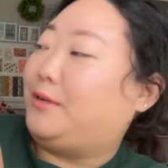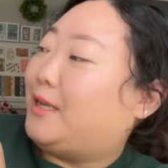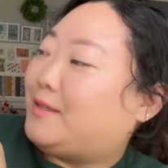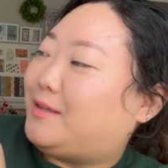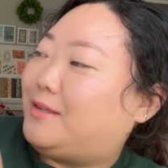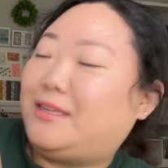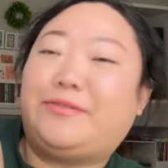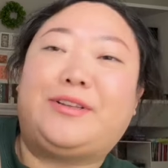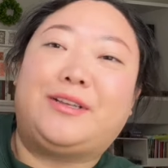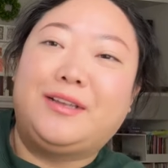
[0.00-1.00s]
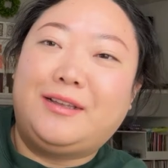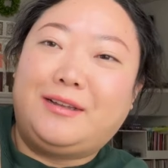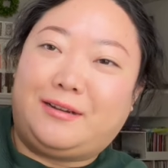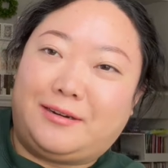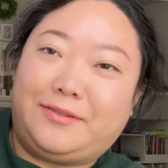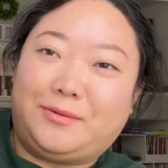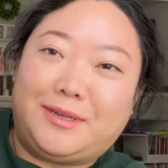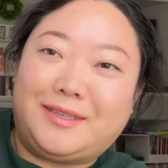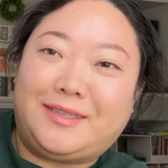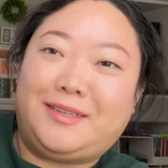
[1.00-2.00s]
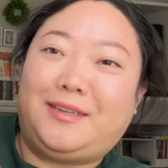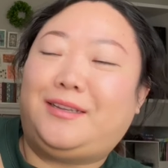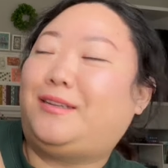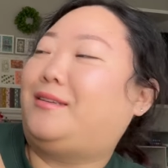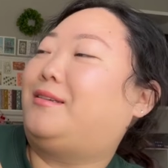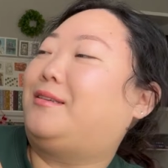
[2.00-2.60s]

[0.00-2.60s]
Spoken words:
Yes, there's even a Harvey Weinstein